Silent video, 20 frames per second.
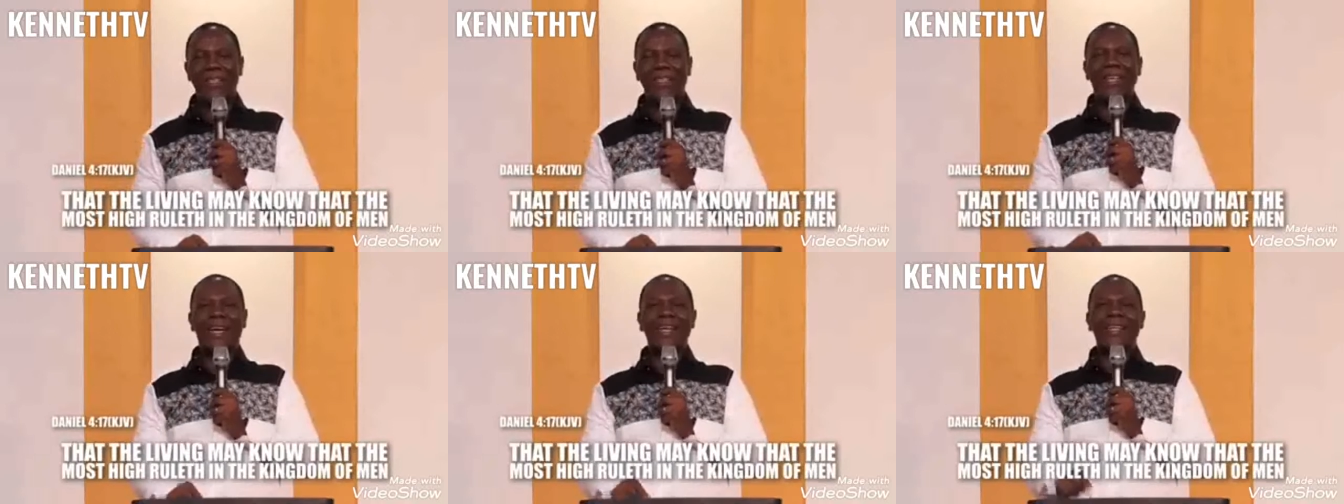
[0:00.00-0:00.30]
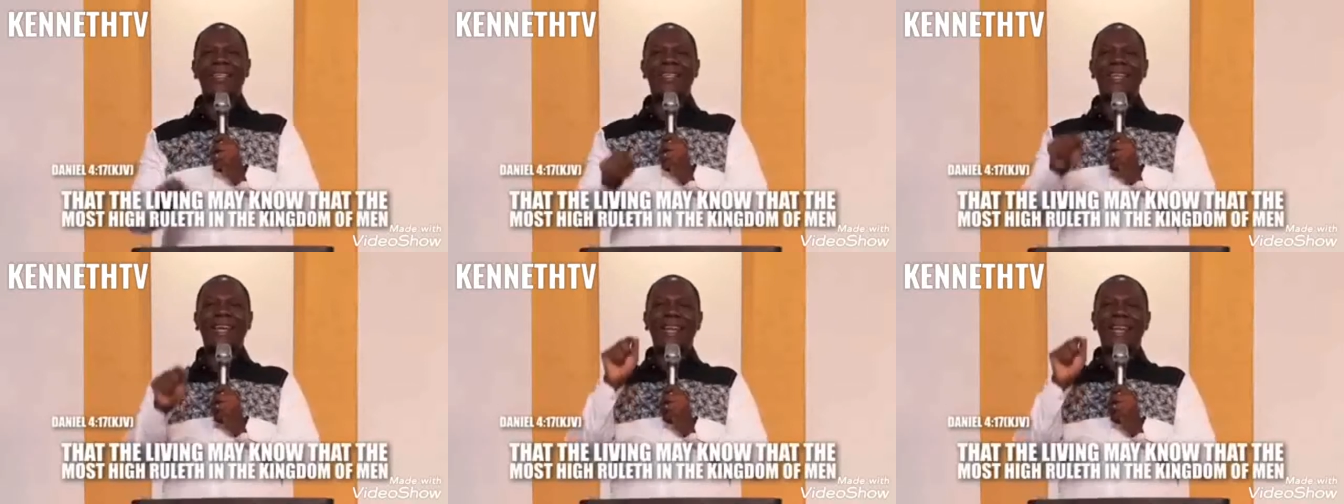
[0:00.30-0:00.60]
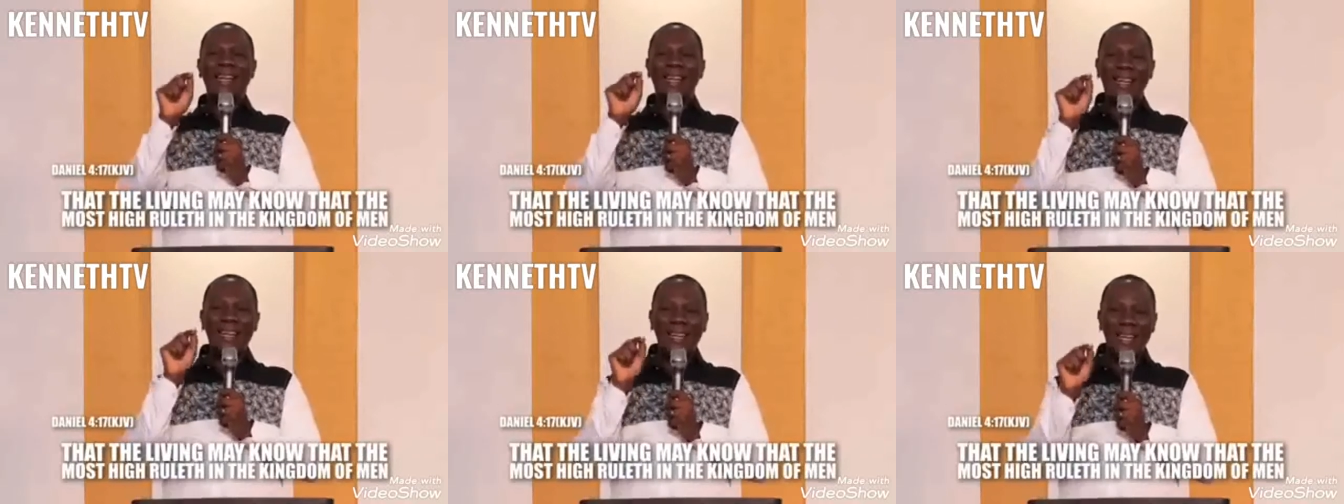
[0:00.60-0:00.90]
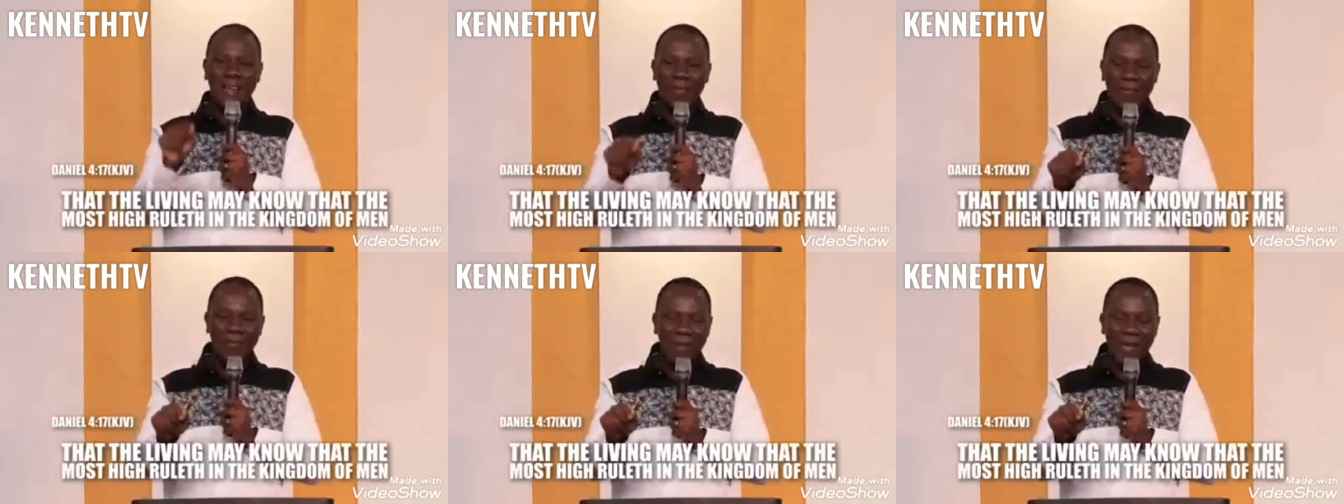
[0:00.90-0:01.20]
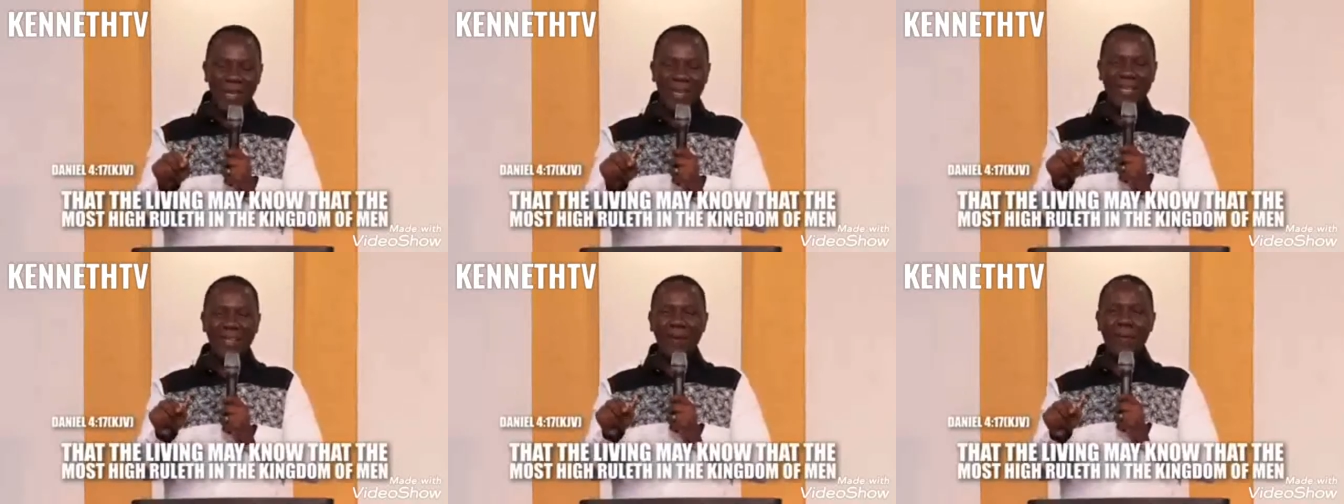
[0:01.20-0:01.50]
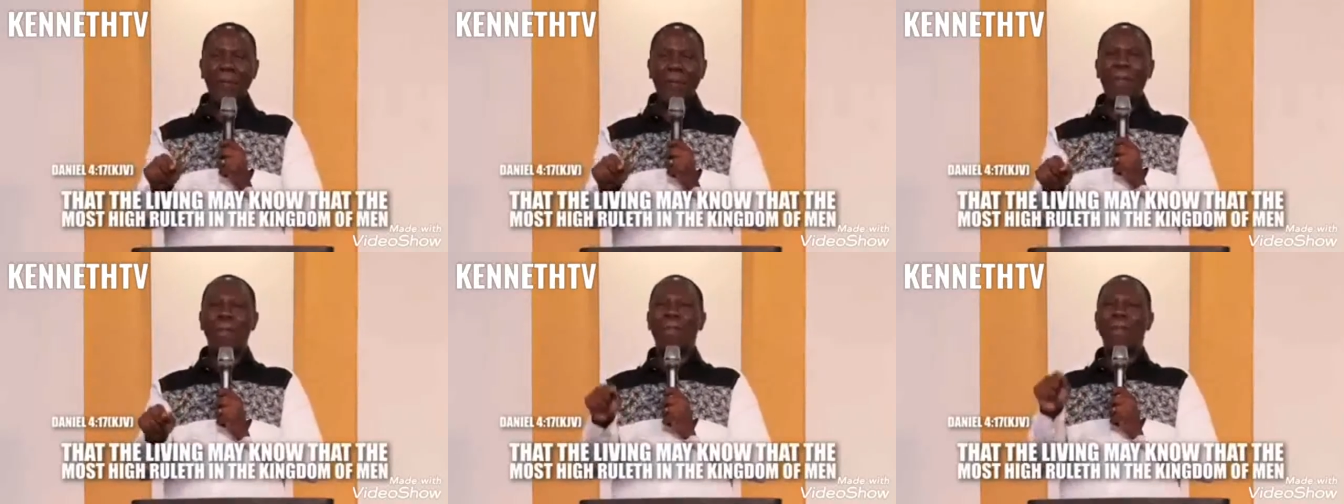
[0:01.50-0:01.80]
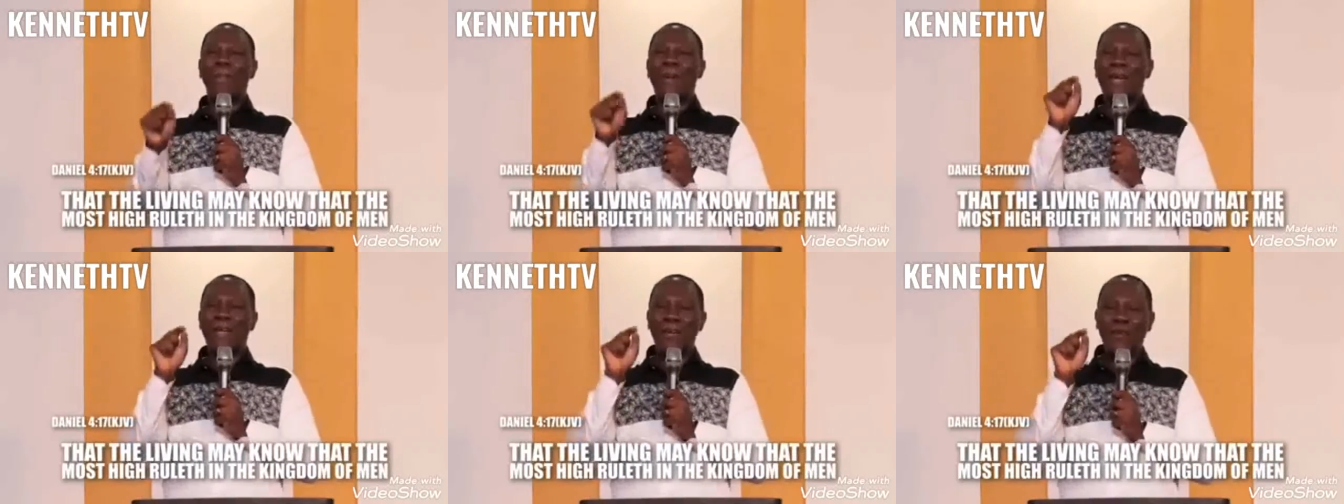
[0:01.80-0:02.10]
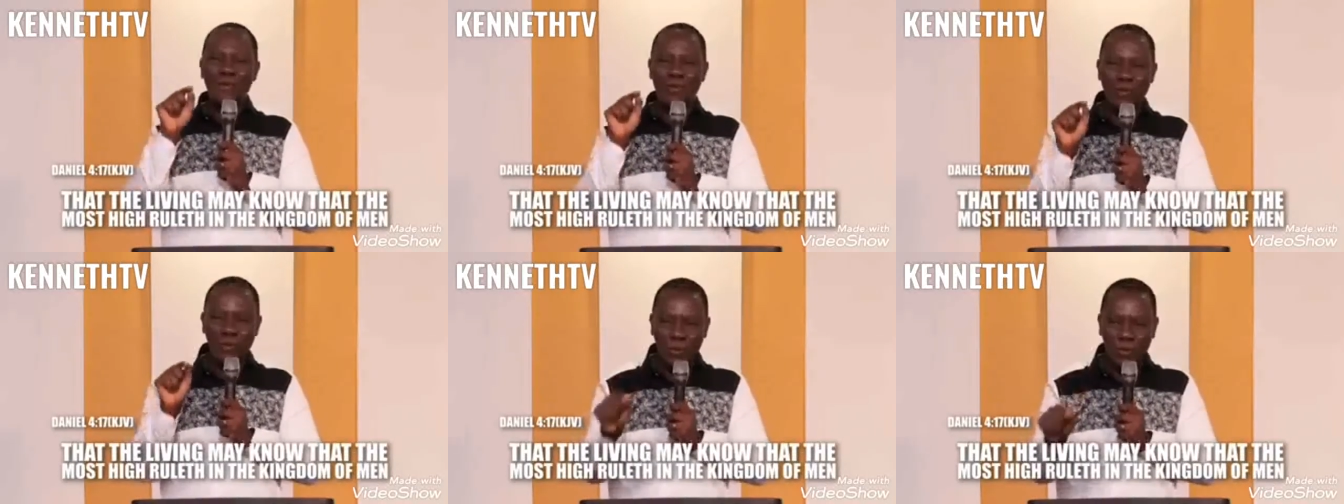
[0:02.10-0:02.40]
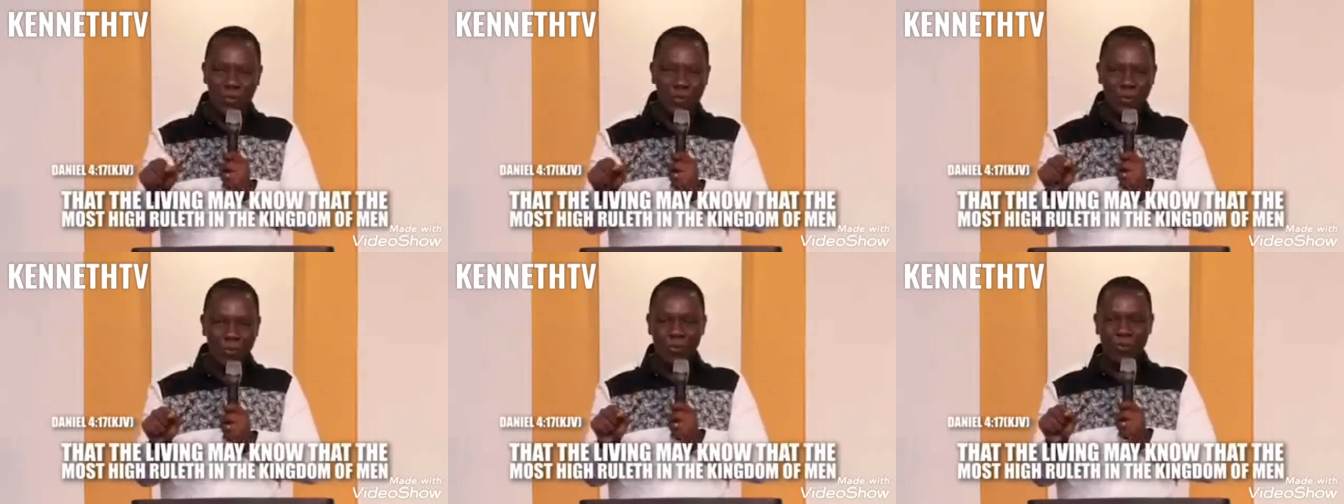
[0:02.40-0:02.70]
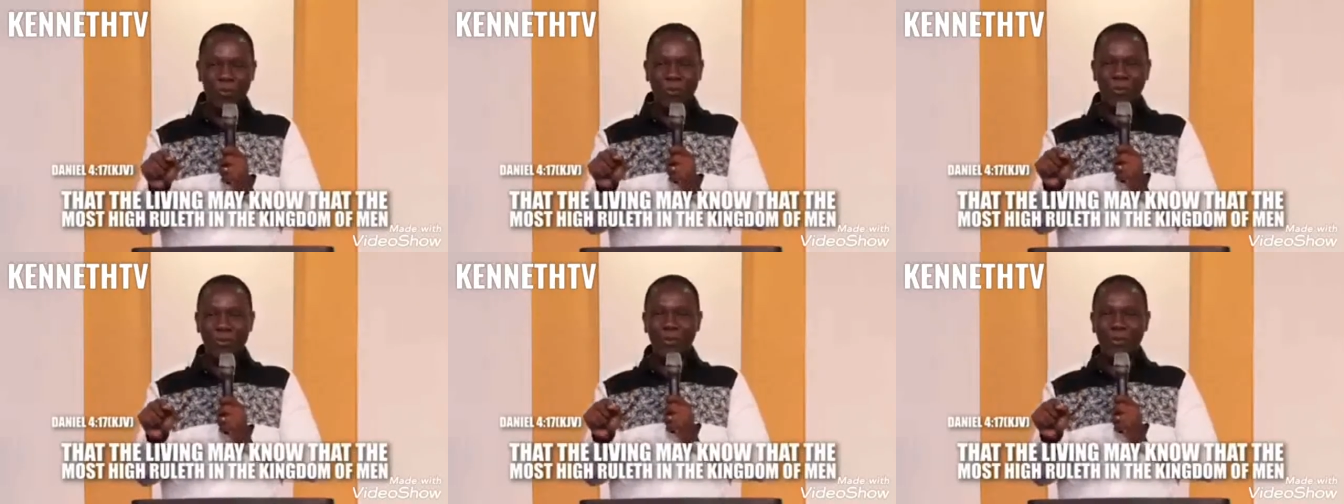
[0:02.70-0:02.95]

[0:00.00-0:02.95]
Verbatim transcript: that the living may know